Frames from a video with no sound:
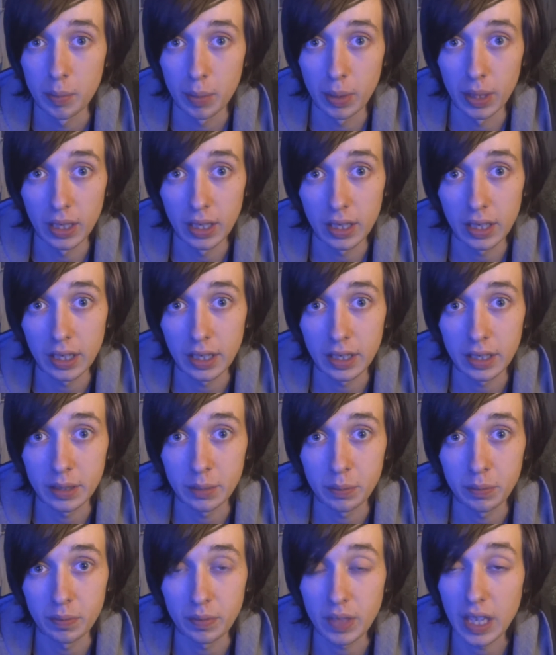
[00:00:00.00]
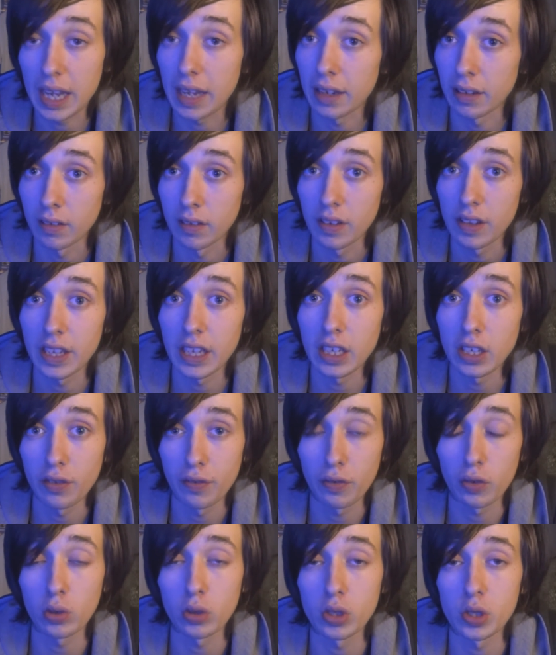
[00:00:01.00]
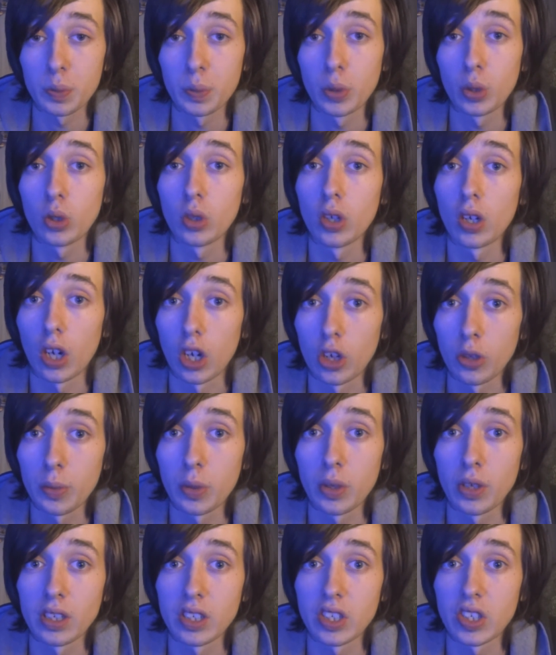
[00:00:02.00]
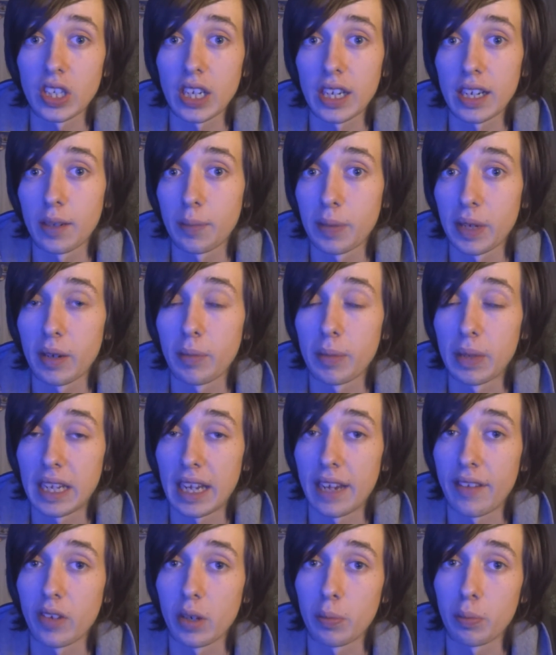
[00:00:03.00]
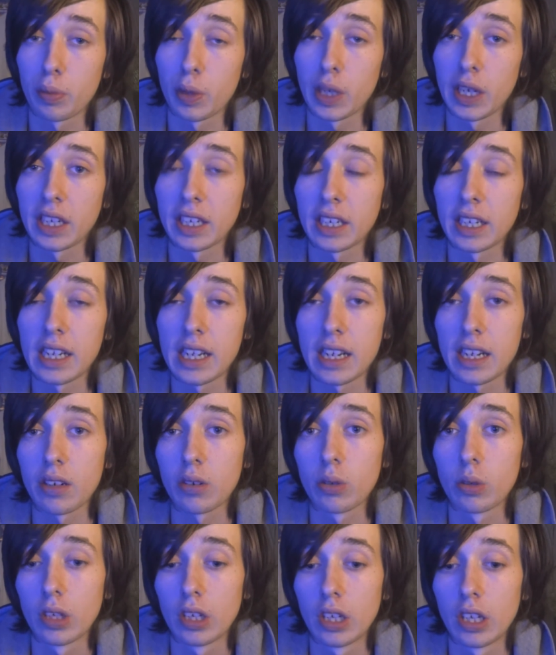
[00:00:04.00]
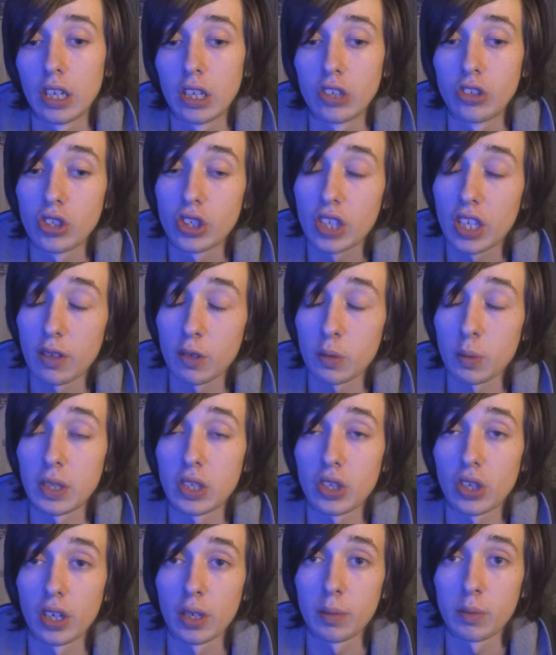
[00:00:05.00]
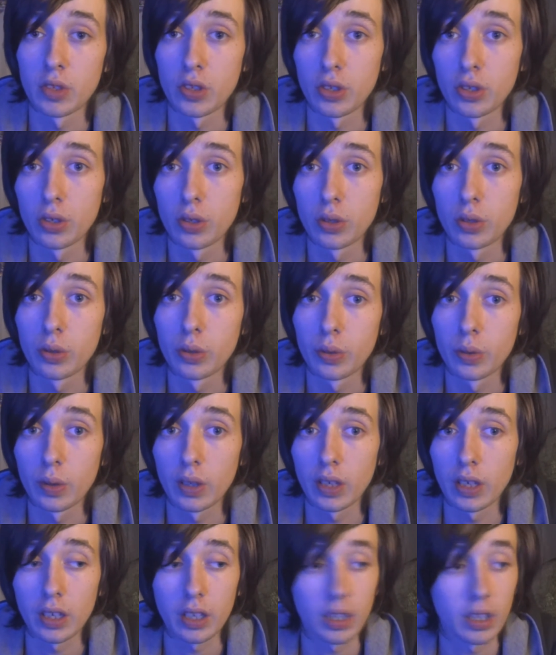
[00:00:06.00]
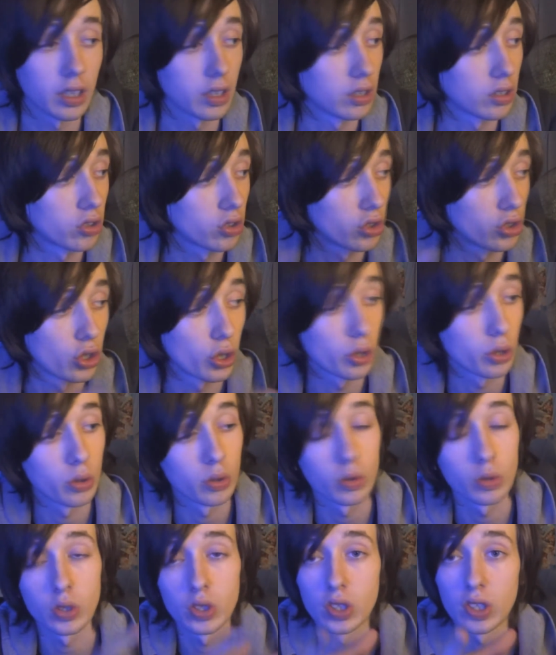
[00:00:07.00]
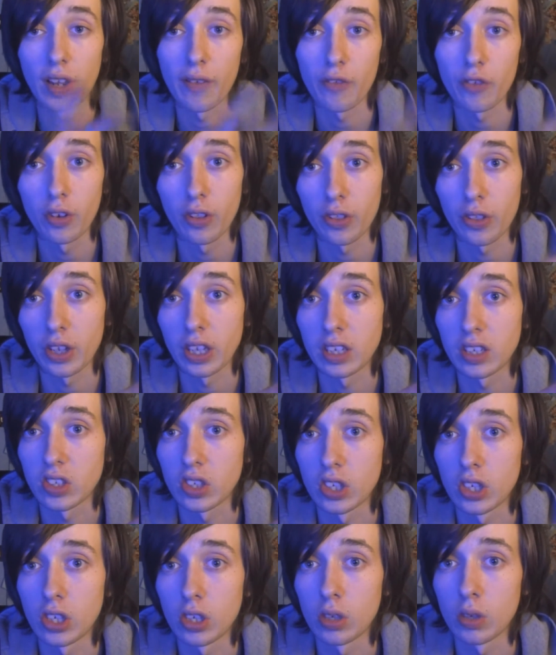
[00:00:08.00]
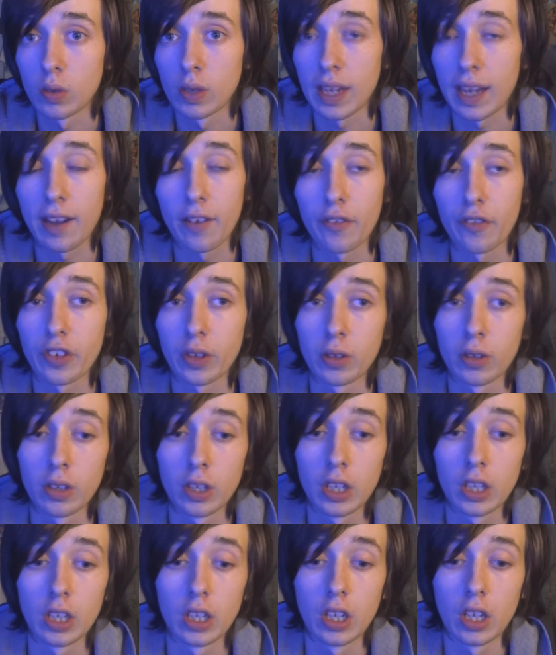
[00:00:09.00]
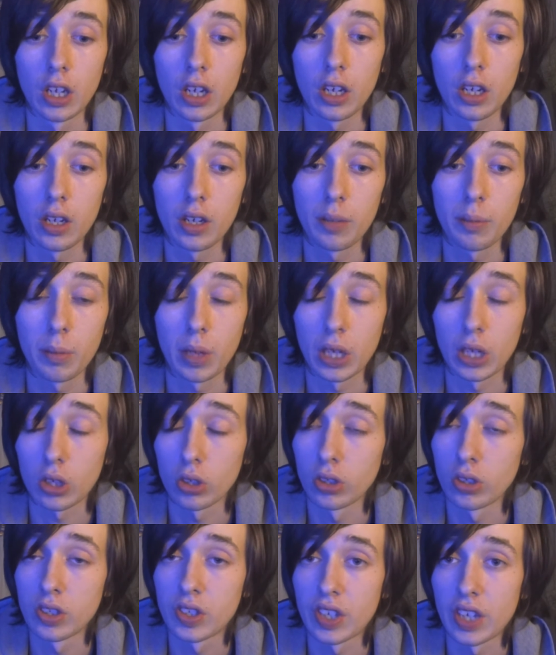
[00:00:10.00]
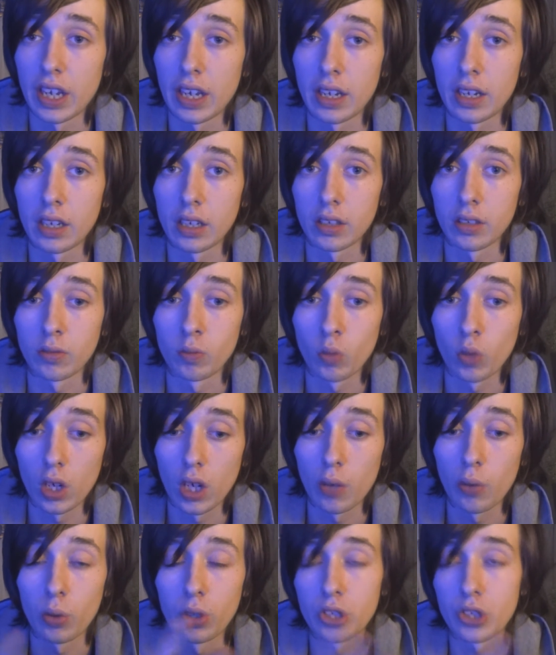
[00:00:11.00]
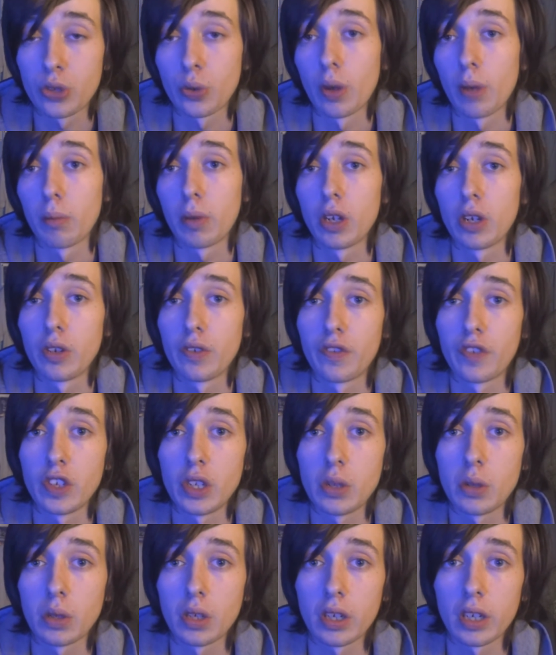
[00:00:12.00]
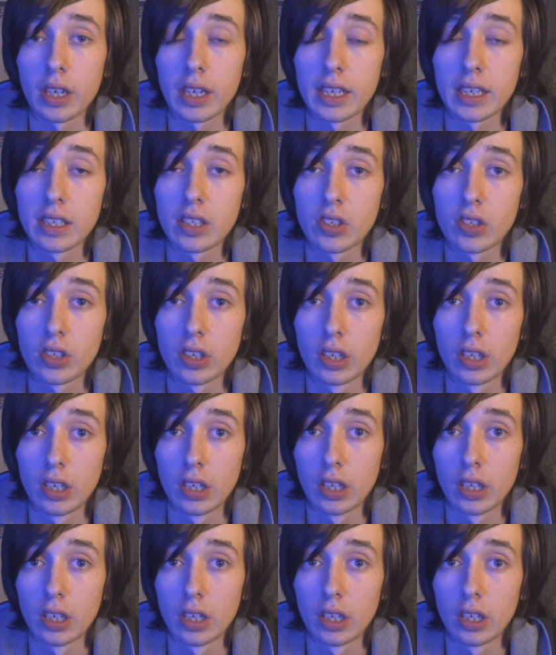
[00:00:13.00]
but um, yeah, thank you for all the support. Hope you understand about me having a break now. Just gives me time to uh, choose different things to do now for uh, my content and what I want to upload for you guys.